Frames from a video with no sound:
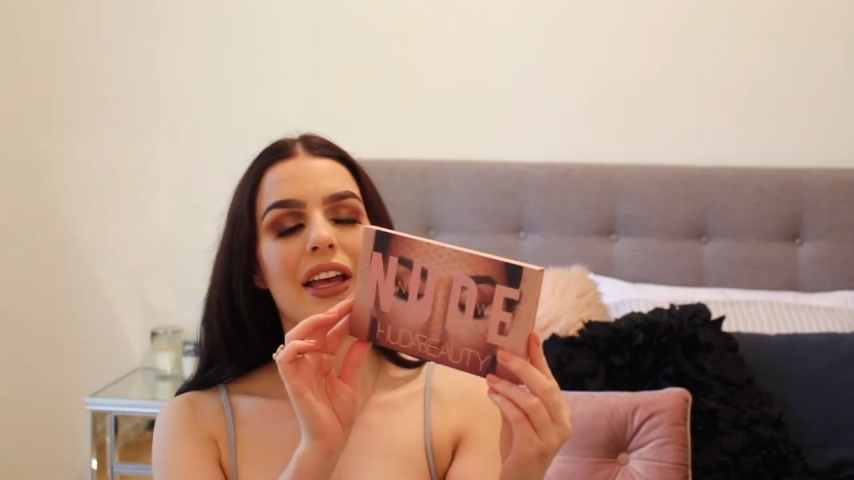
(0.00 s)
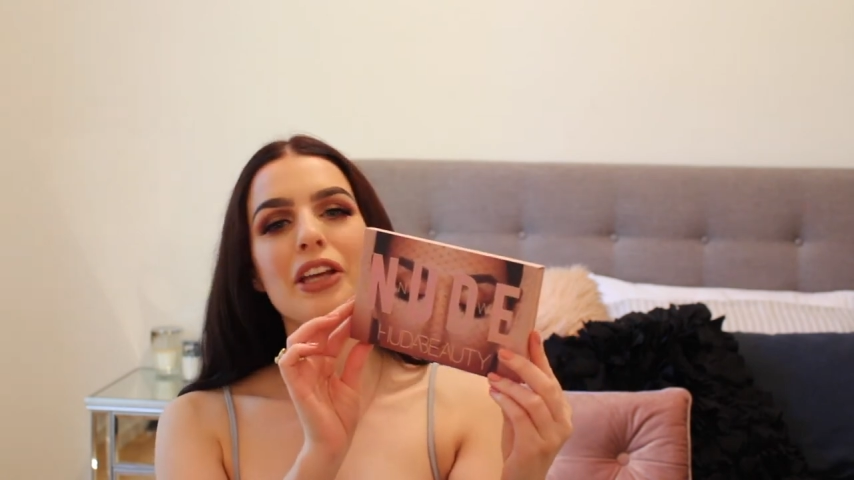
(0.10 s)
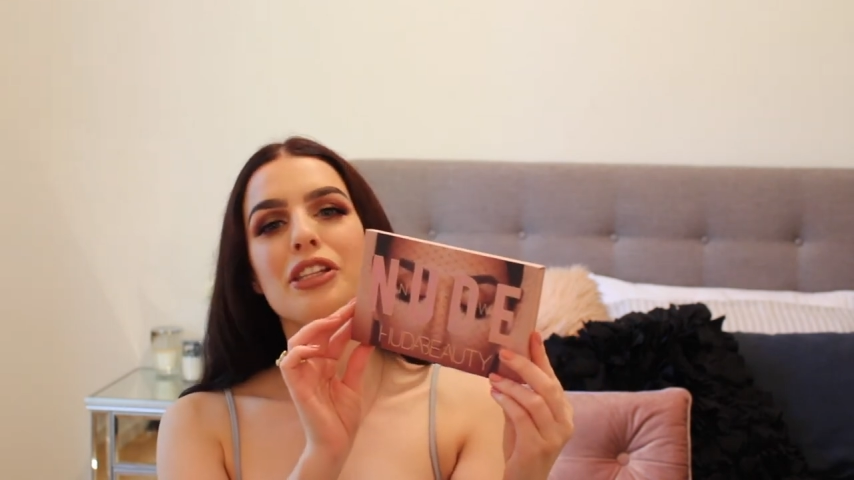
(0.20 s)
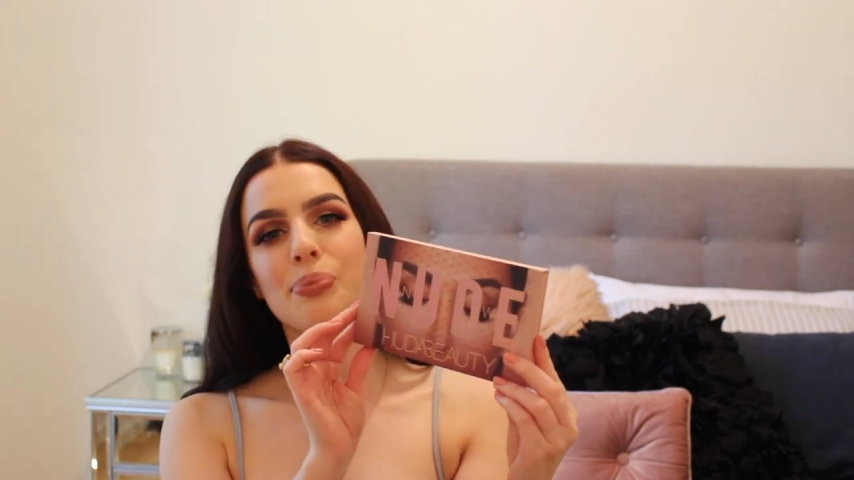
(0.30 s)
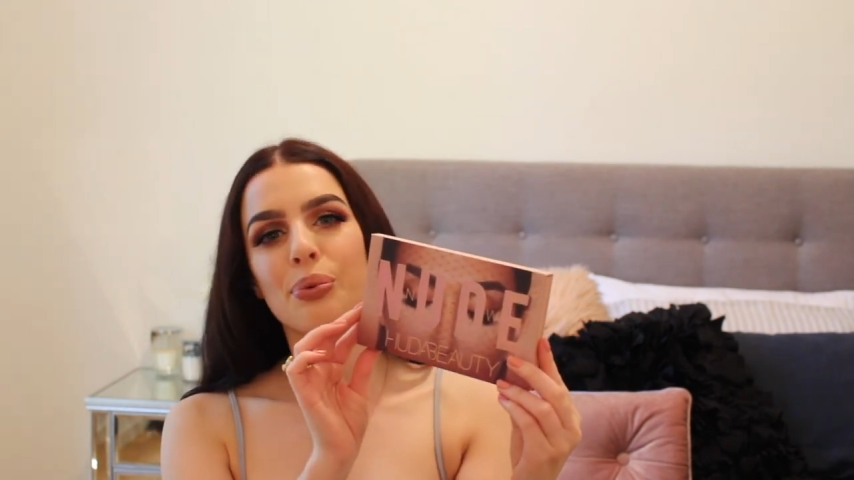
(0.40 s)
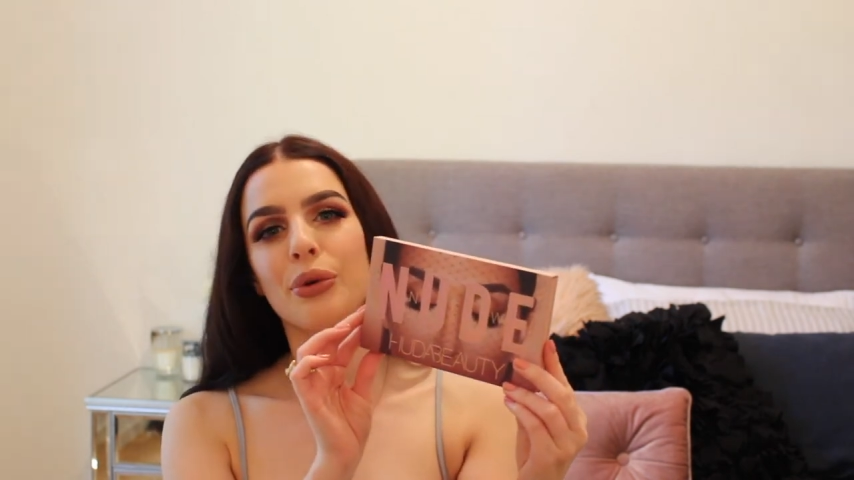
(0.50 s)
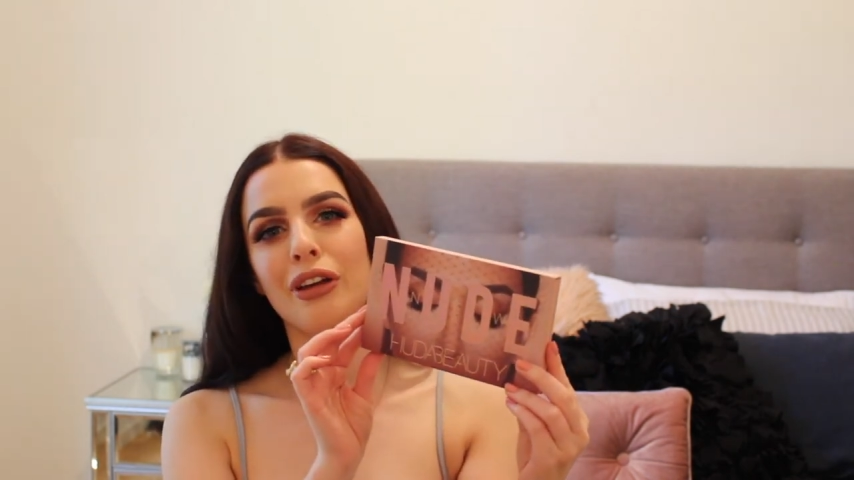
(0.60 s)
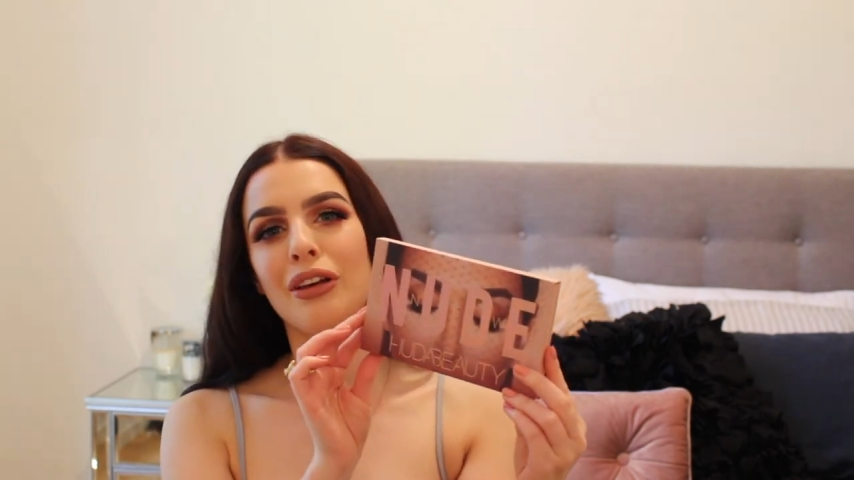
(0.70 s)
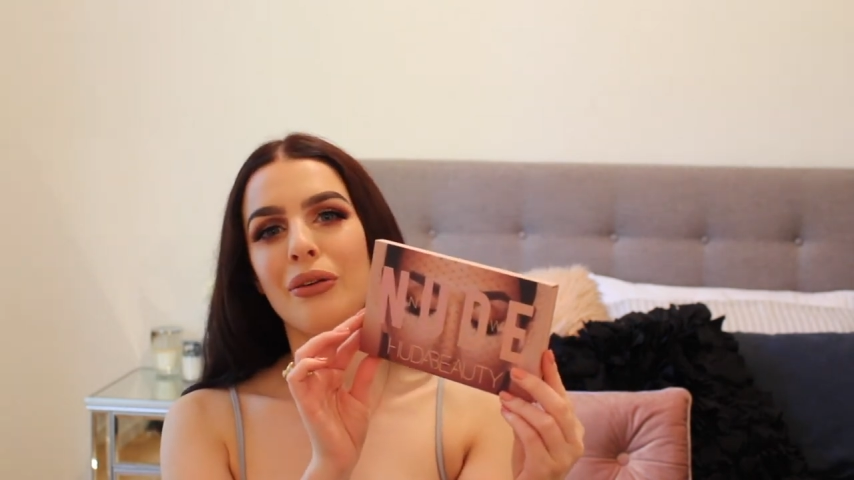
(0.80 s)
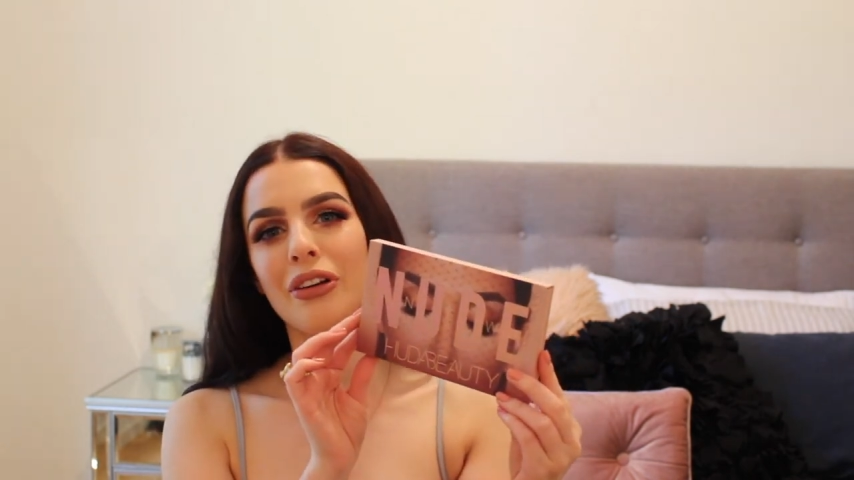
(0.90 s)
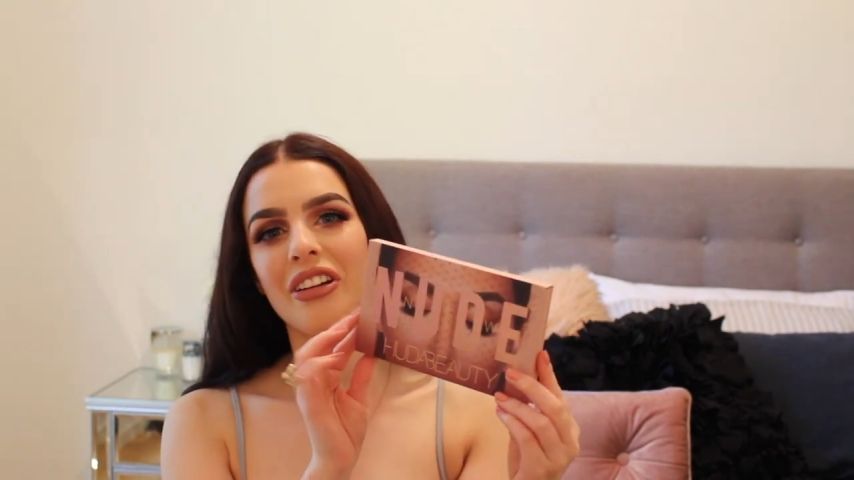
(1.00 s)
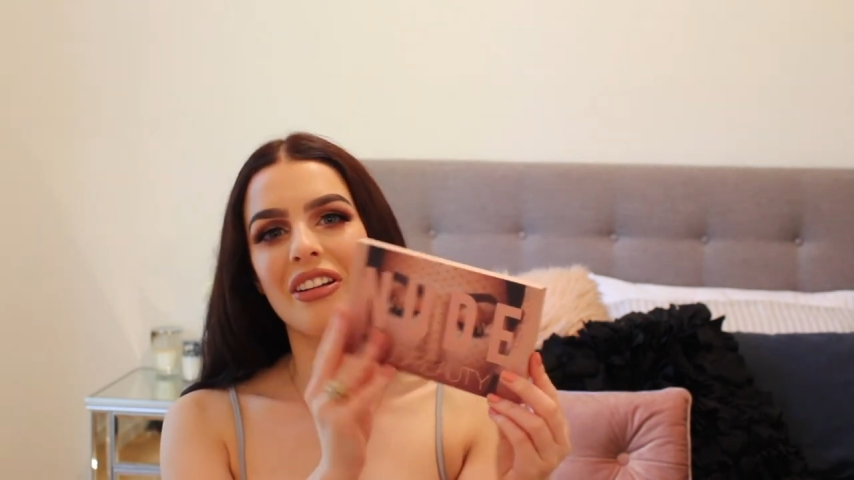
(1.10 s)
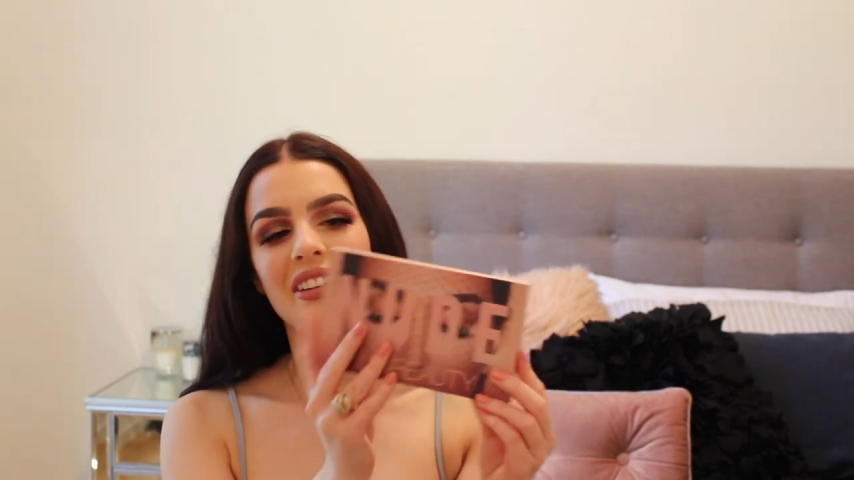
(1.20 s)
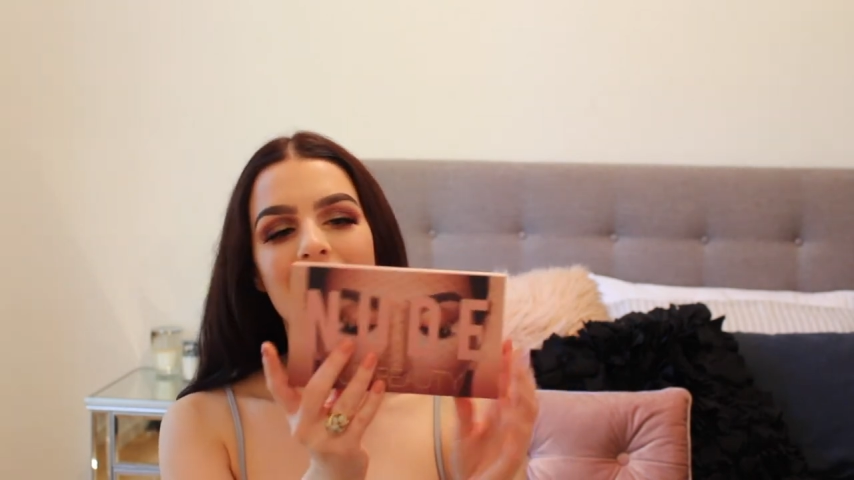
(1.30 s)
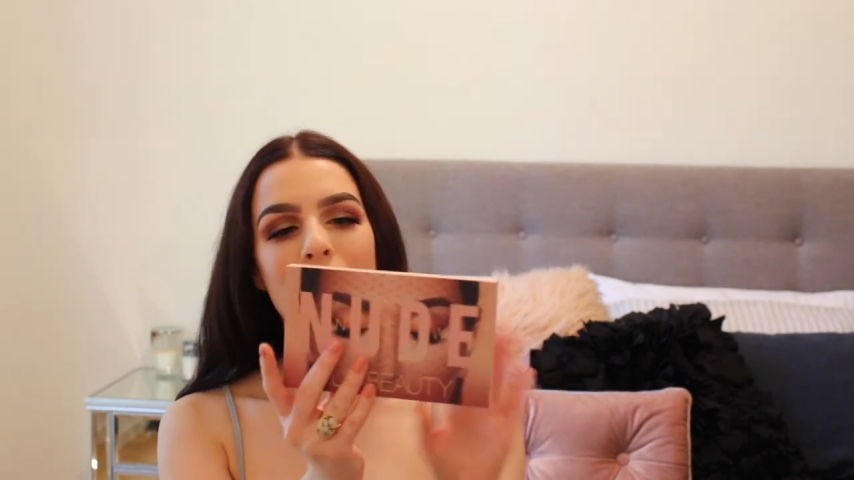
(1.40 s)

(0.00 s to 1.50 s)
it's pretty good